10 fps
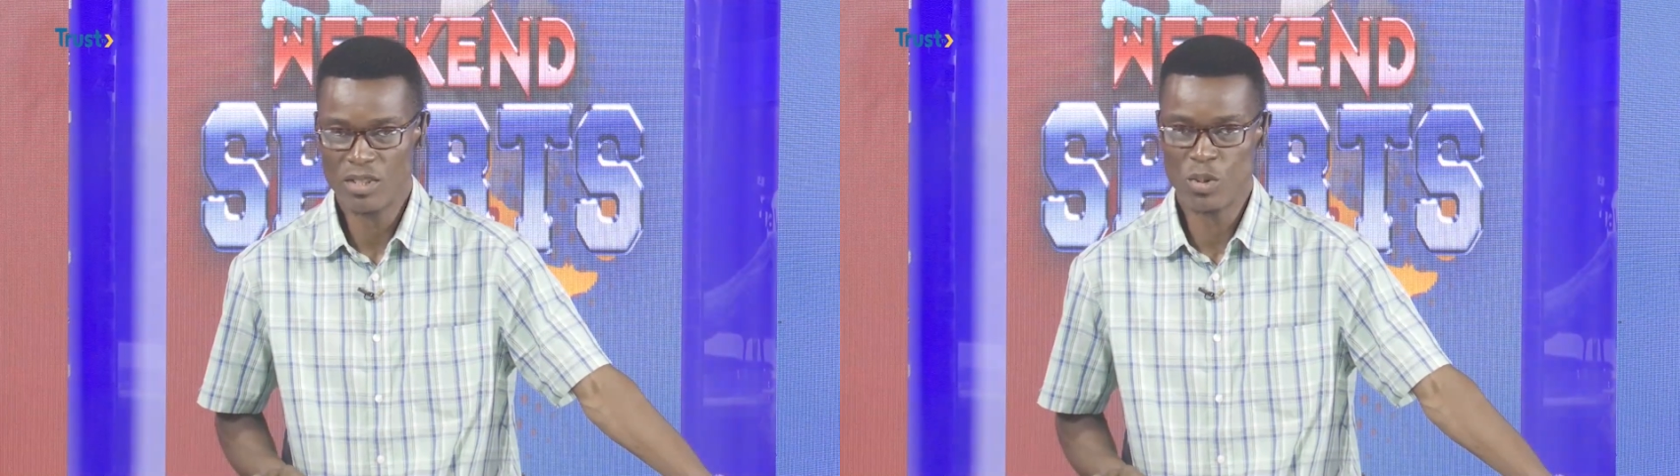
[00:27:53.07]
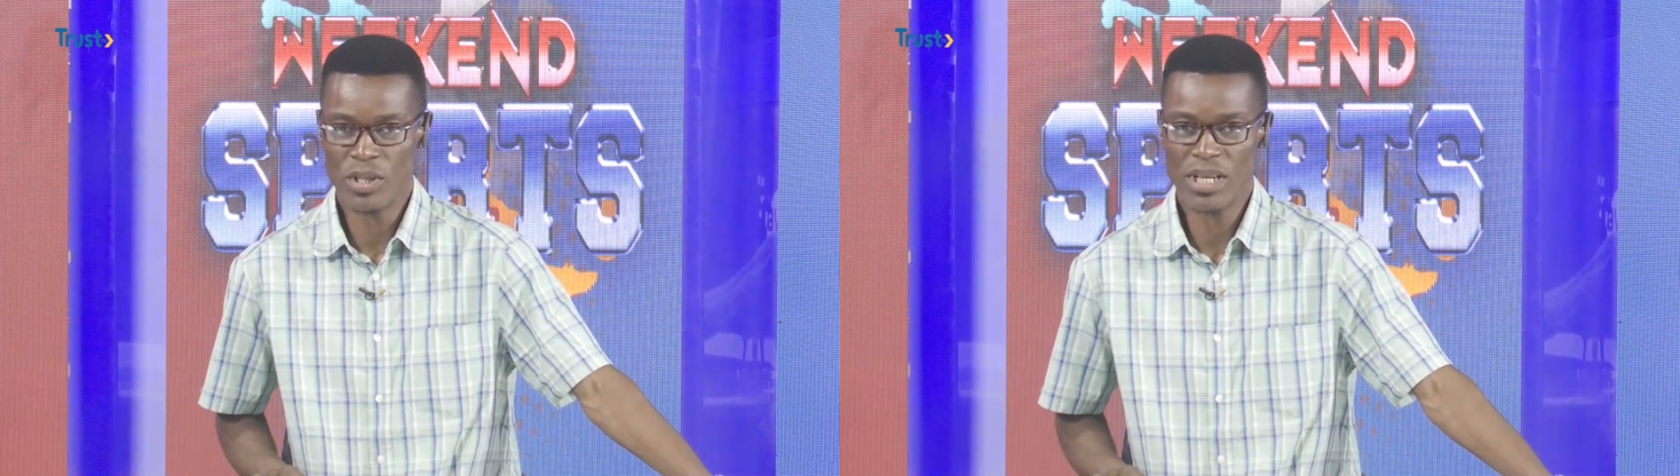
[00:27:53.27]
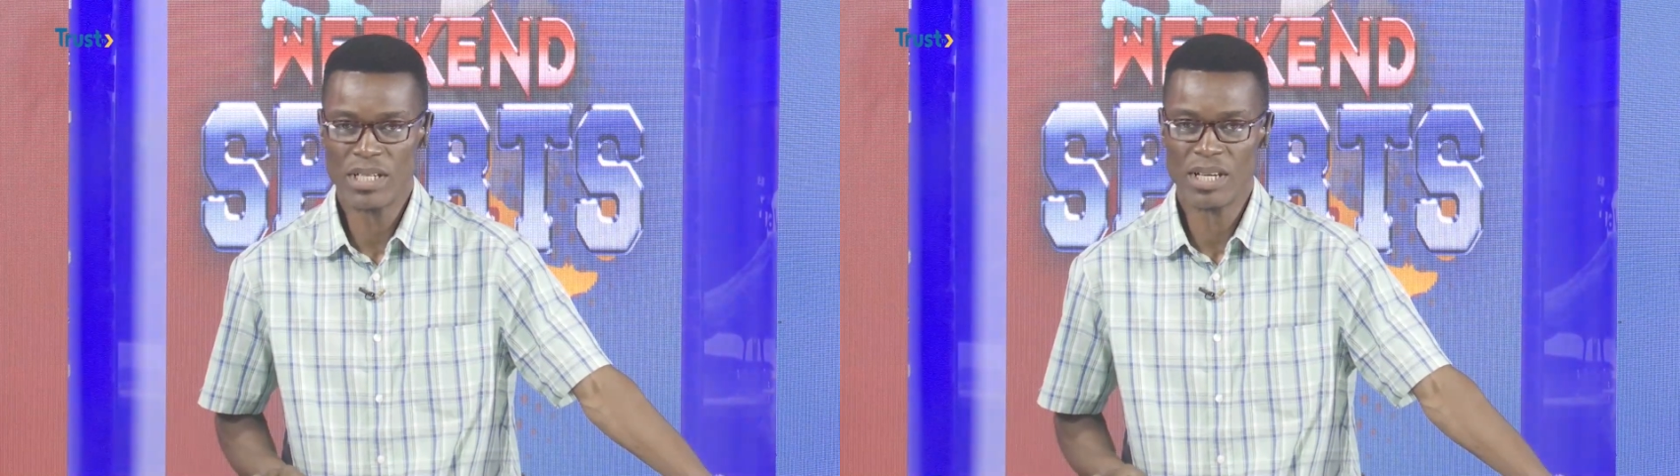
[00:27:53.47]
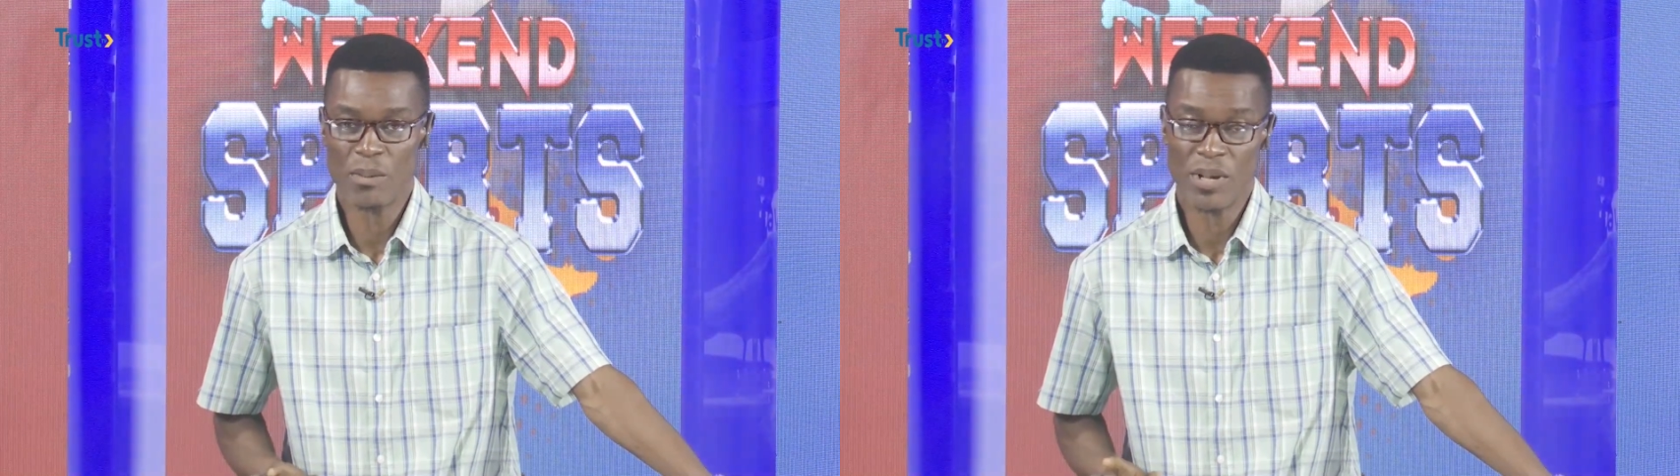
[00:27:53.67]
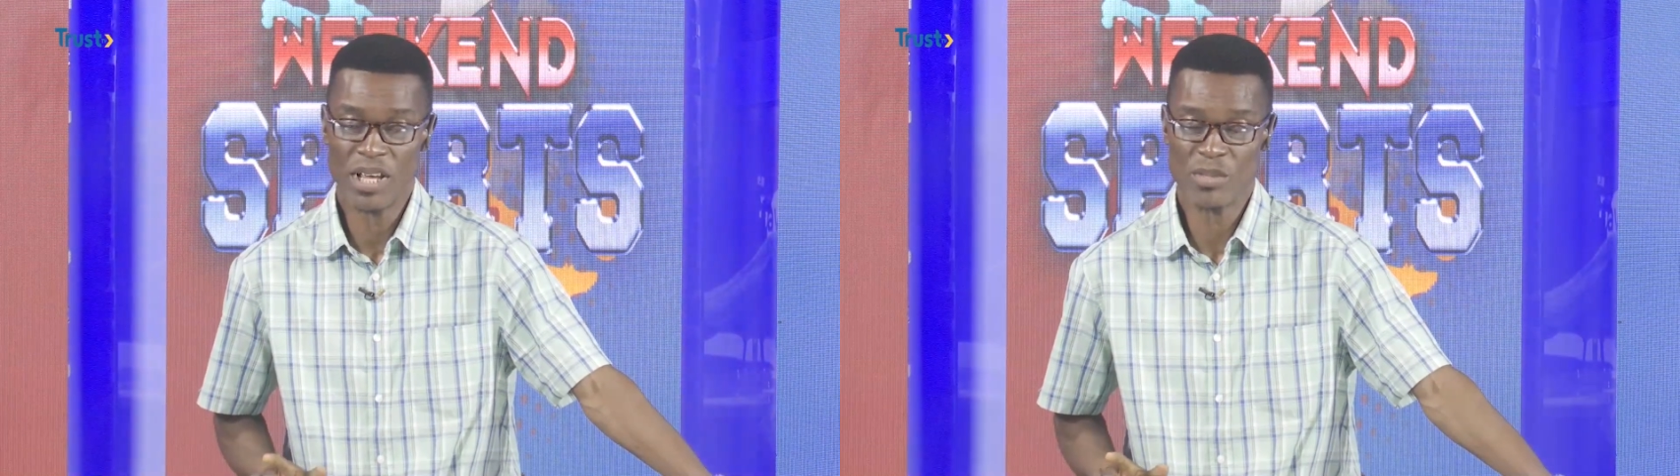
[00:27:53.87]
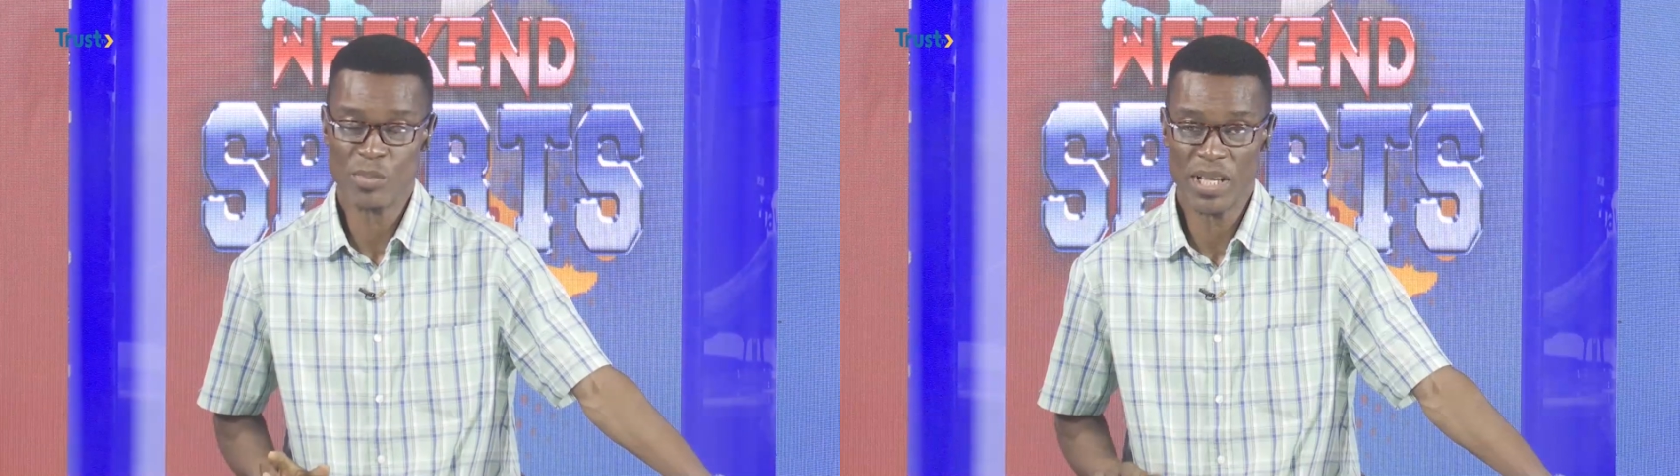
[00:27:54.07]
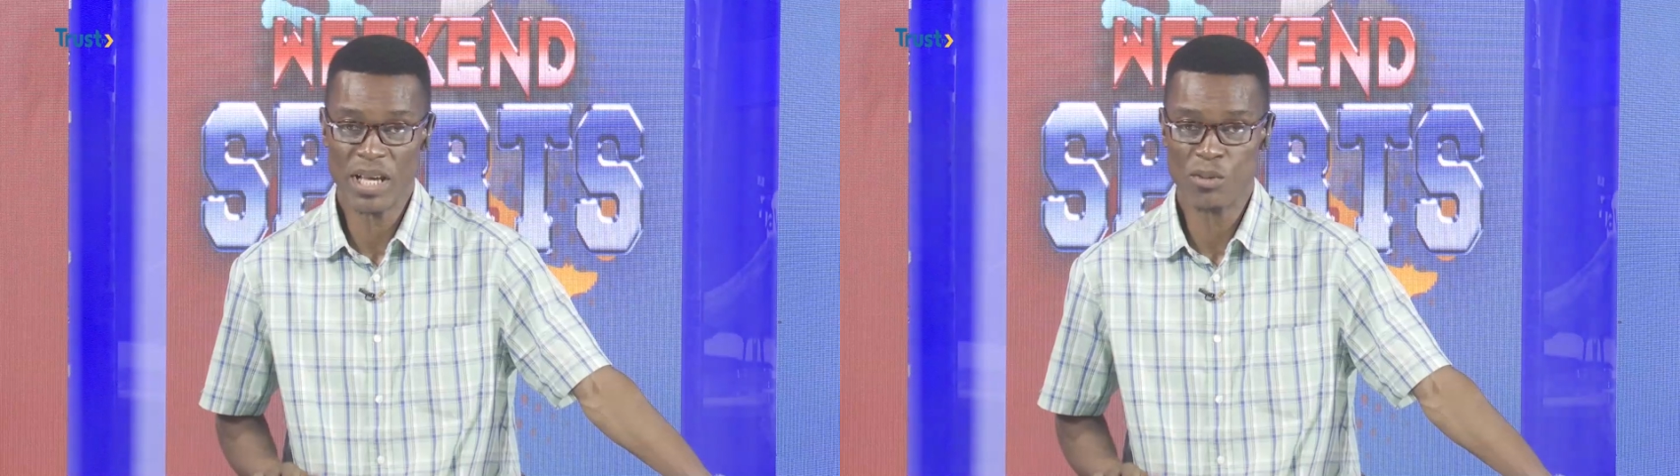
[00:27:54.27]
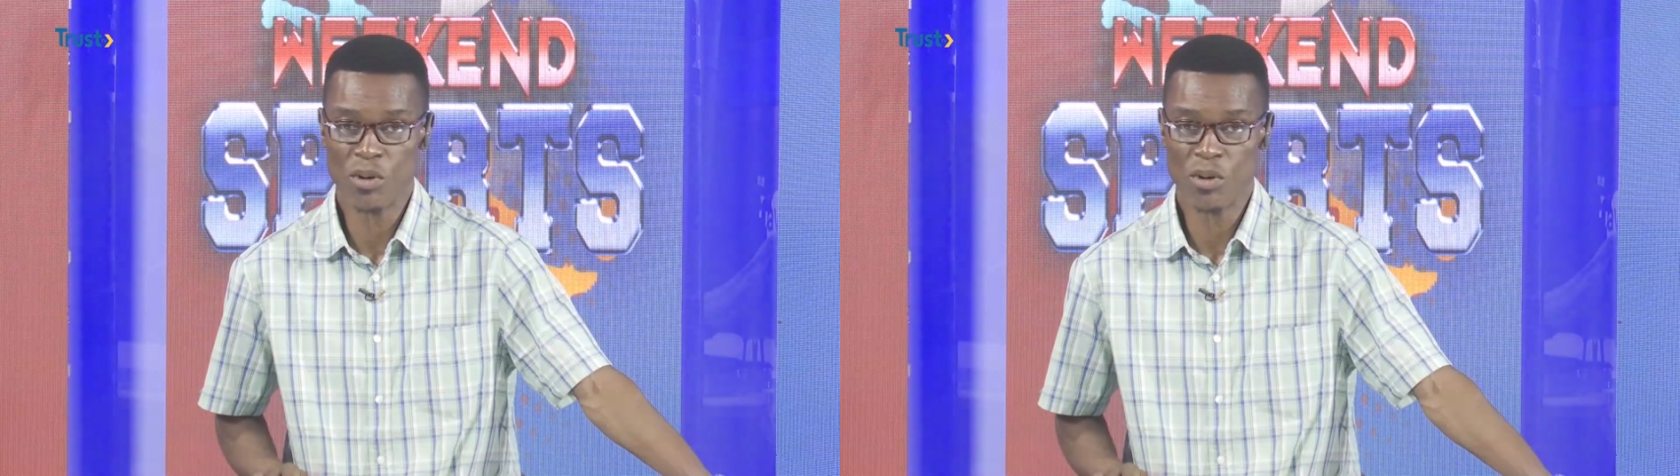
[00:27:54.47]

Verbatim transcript: to let their players play at the